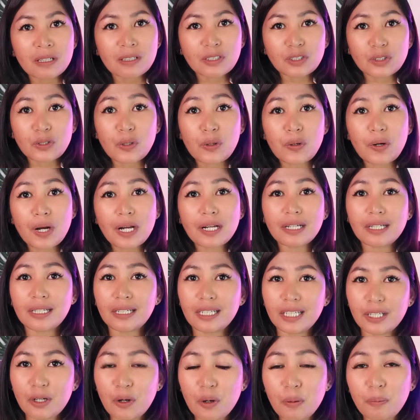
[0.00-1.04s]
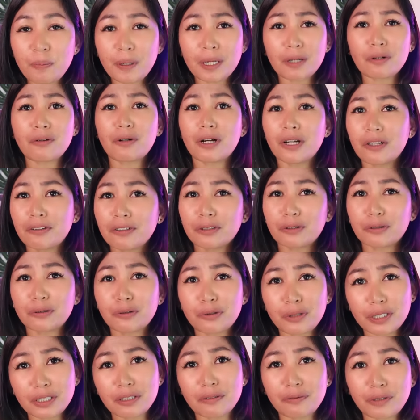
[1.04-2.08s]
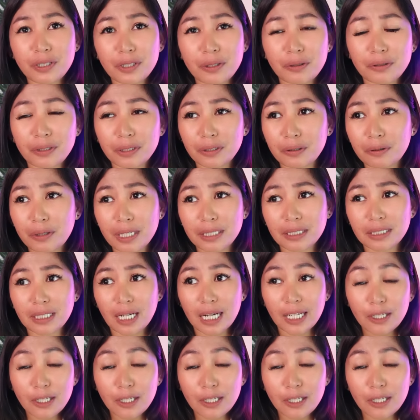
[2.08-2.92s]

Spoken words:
So, I really hope meron kayo natutunan sa video na to, guys.